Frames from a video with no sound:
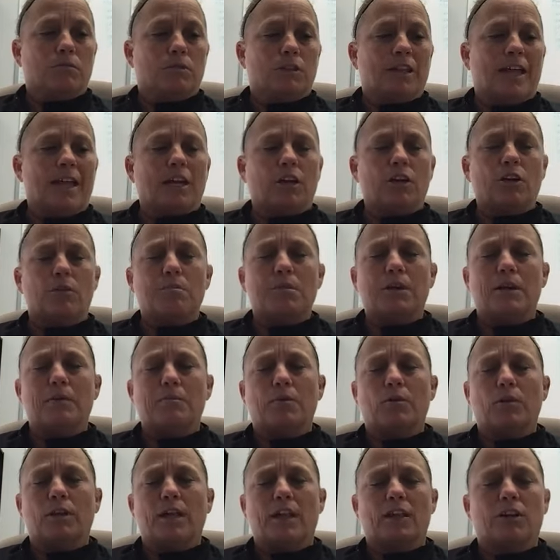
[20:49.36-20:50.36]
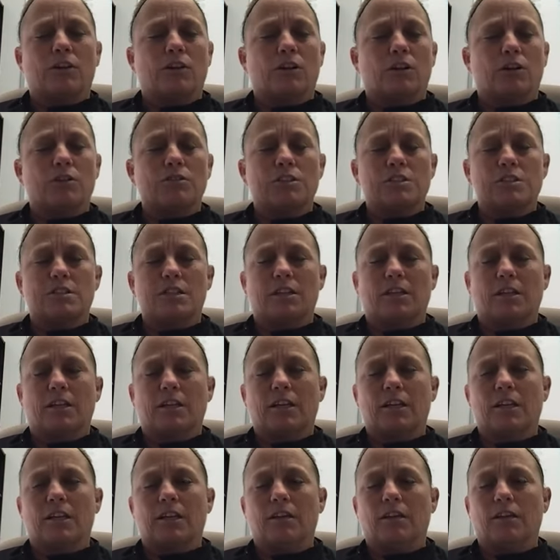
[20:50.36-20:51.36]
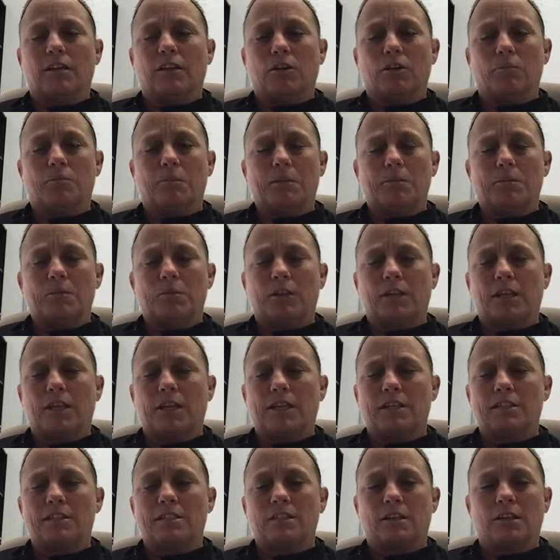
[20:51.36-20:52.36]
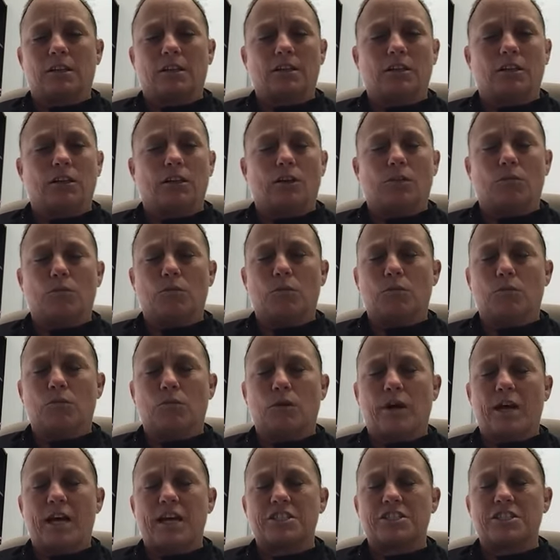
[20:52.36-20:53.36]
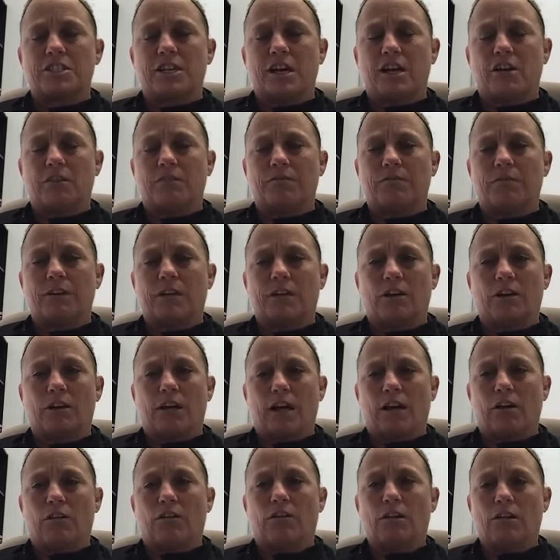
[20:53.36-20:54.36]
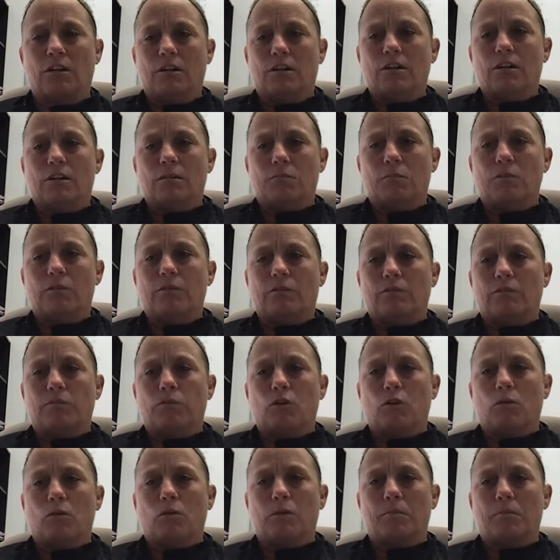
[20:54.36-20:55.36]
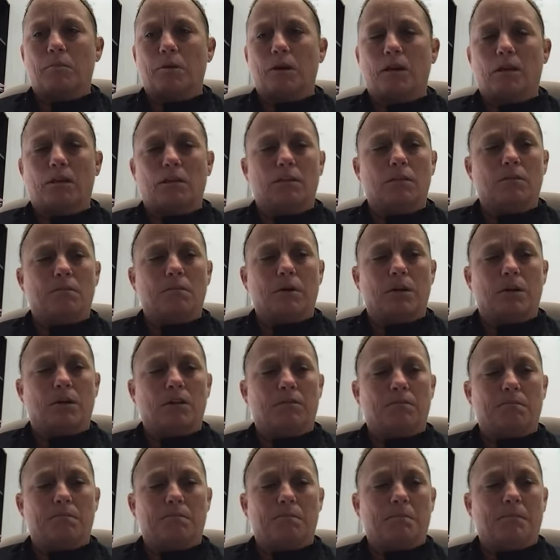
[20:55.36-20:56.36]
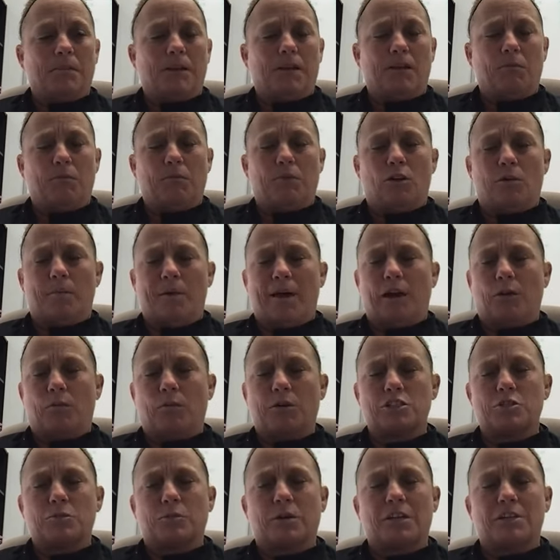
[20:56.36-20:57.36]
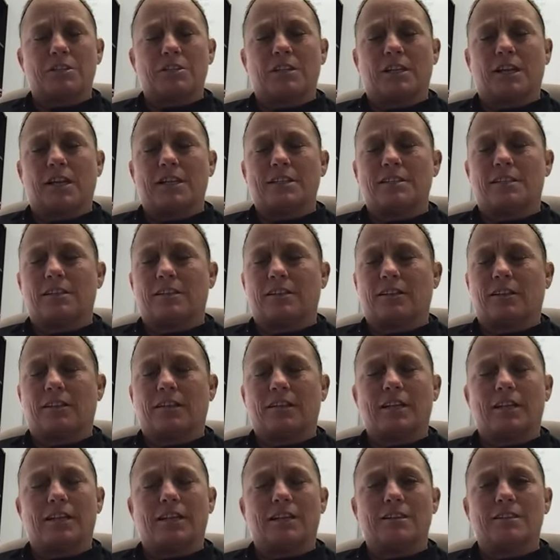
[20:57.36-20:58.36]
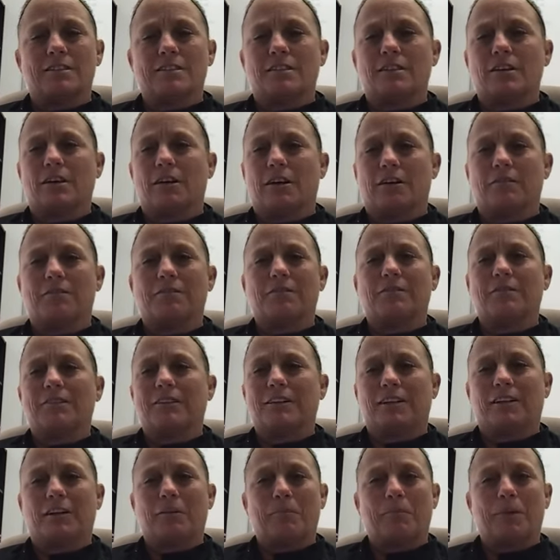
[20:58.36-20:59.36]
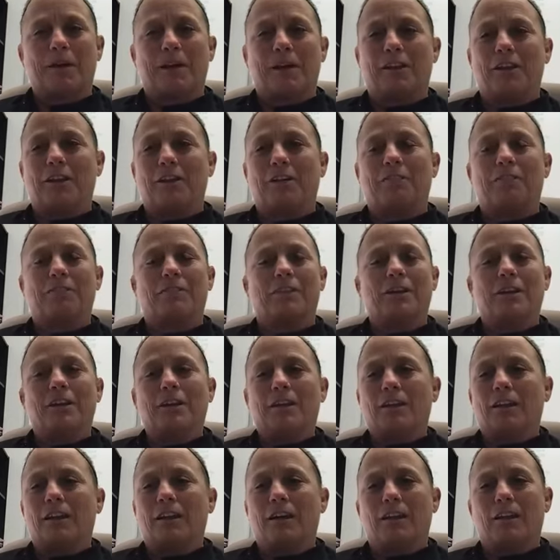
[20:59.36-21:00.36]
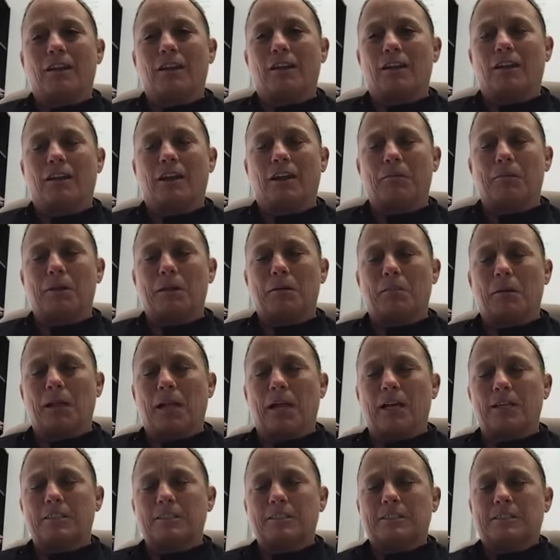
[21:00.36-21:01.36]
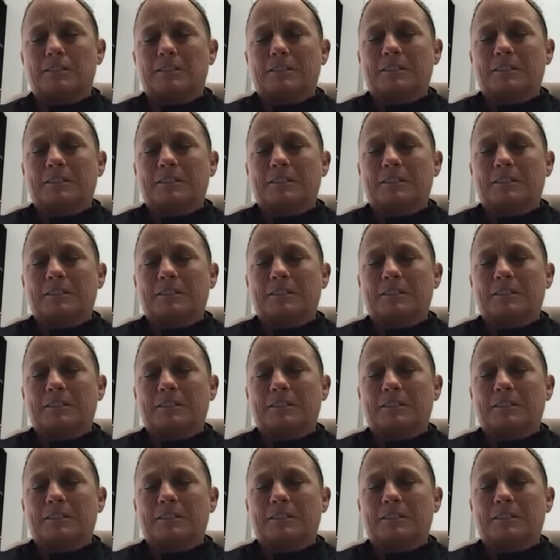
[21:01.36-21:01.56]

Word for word: lot of good people, a lot of good coaches in the league, good people at the A-SUN, you know, we'll hash it out and figure it out moving forward. But no matter which way you slice it, the league is tough and competitive and going to be a blast.